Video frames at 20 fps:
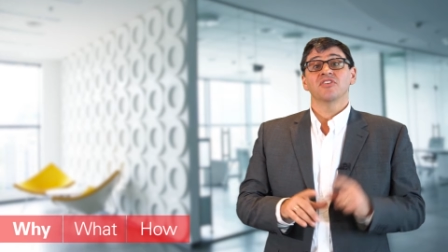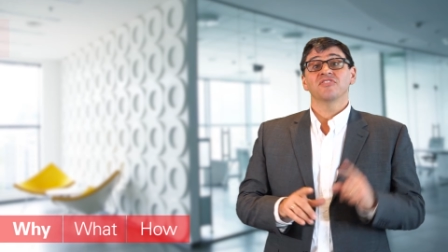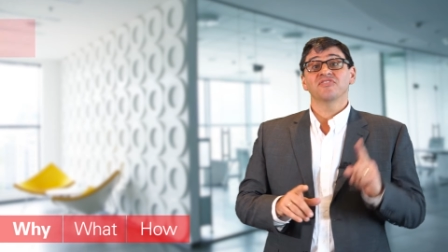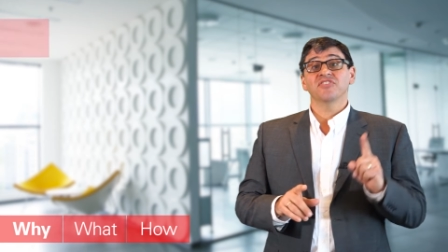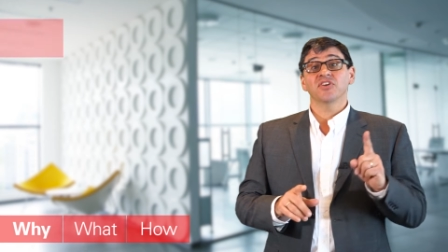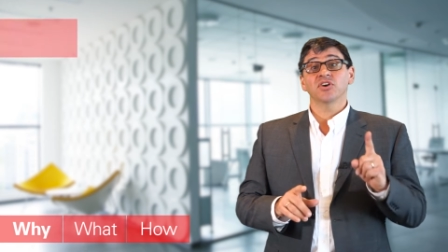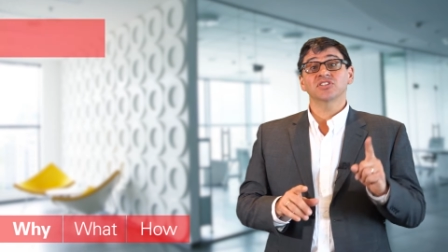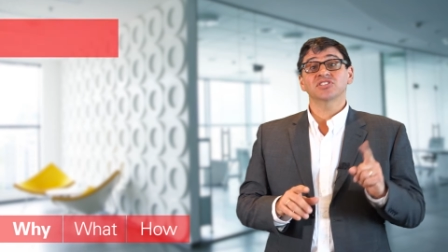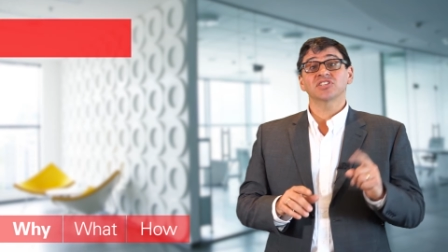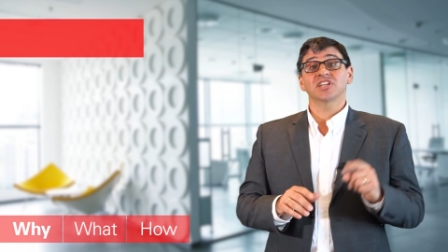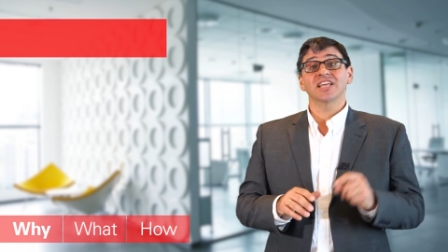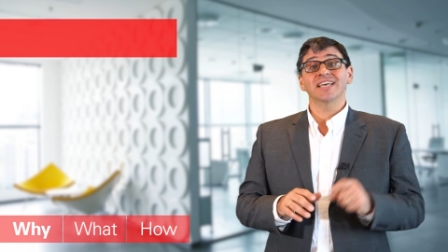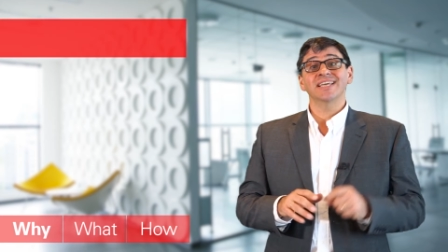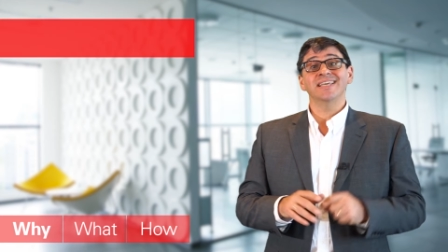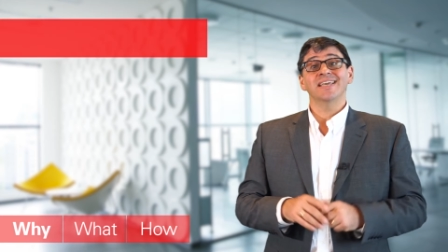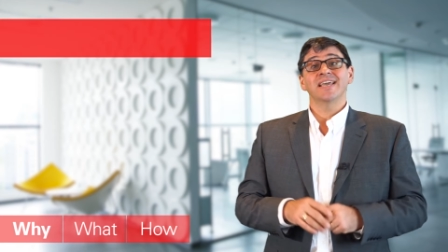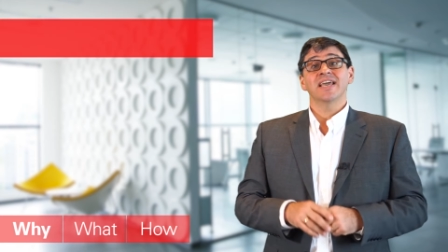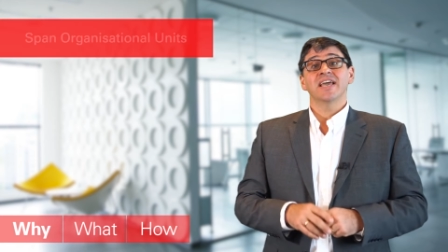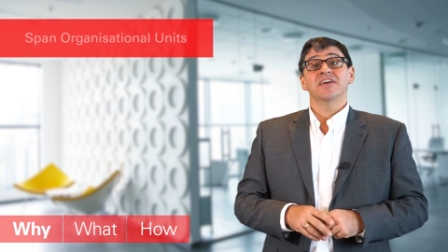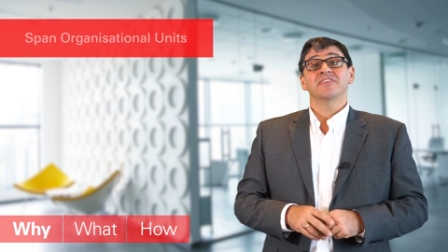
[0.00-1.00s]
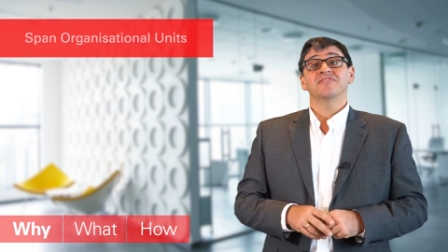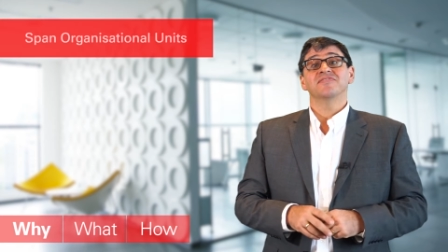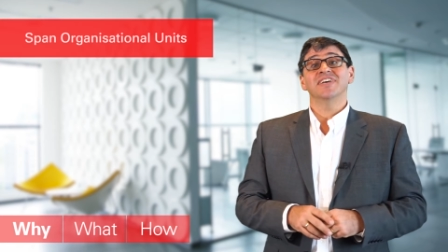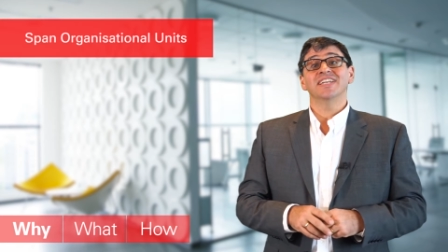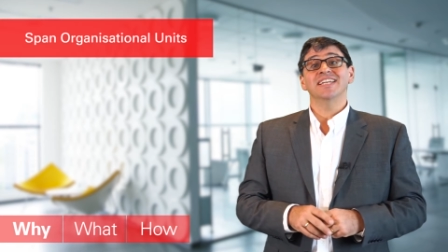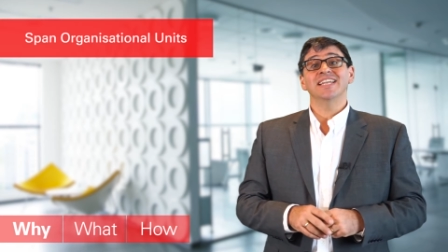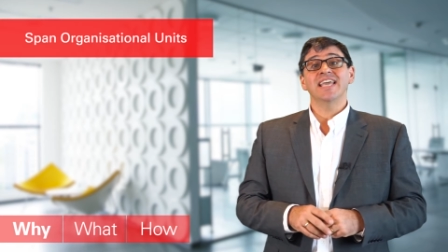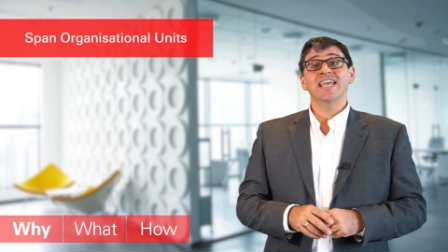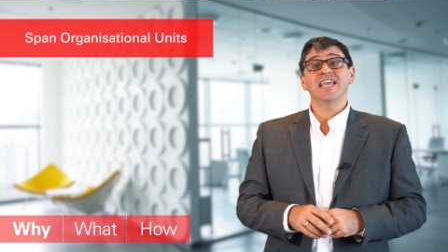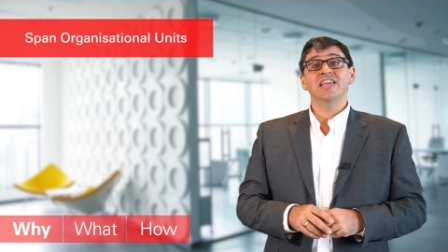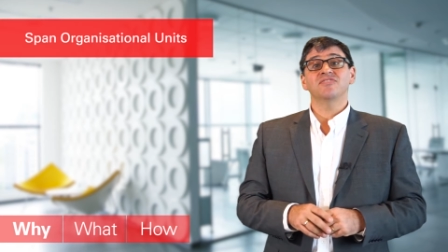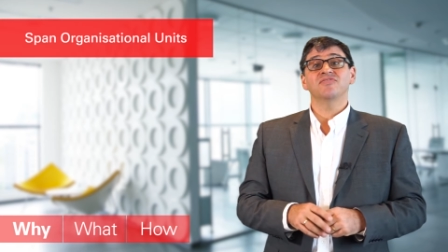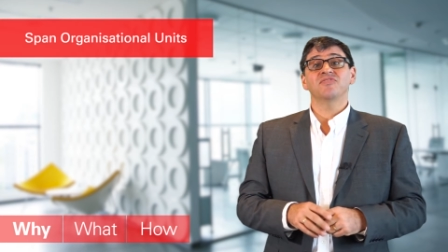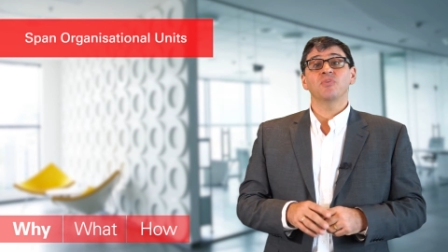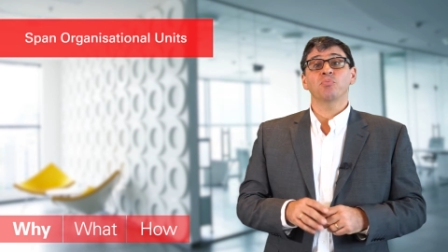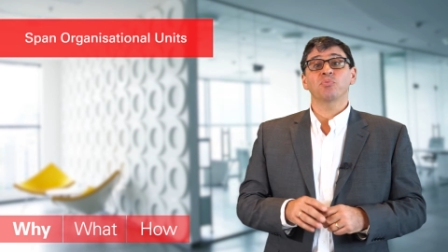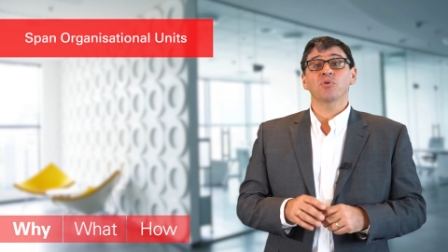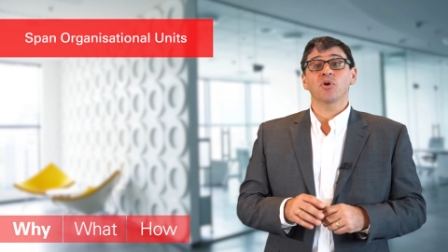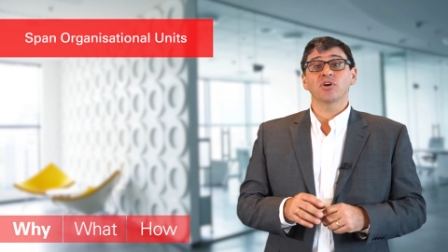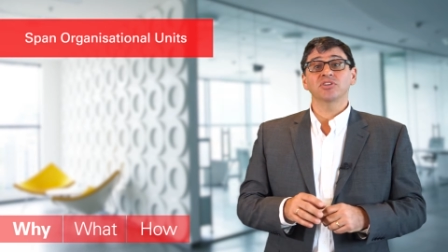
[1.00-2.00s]
Firstly, the need for
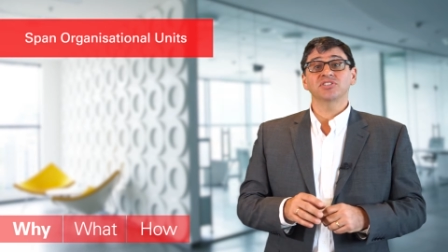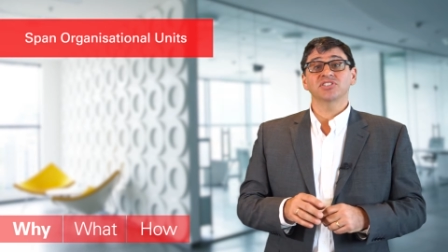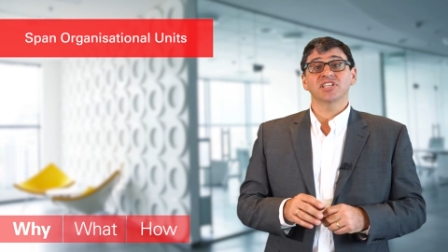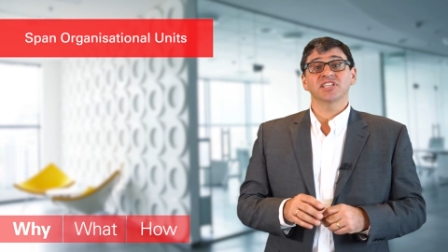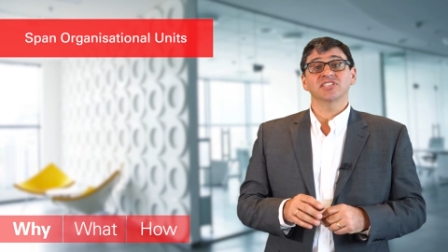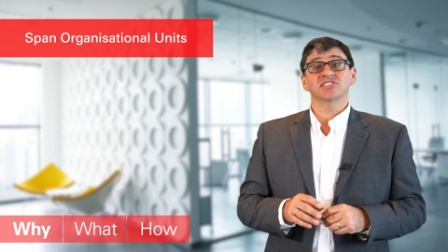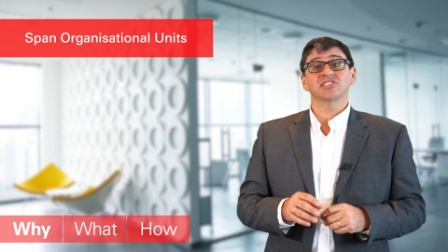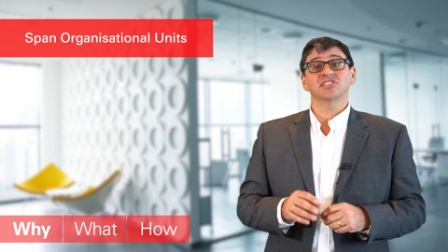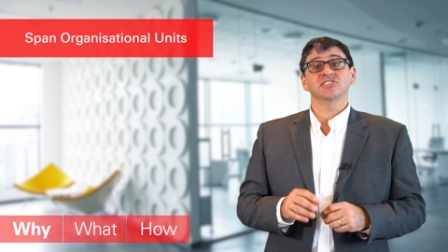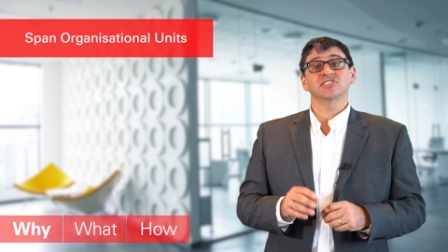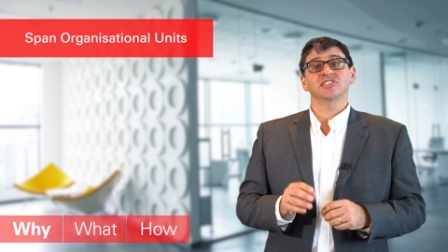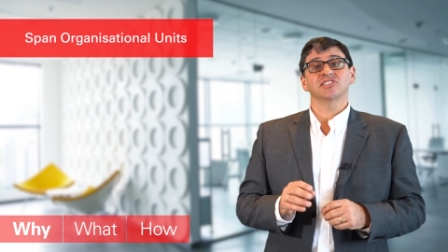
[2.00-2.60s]
processes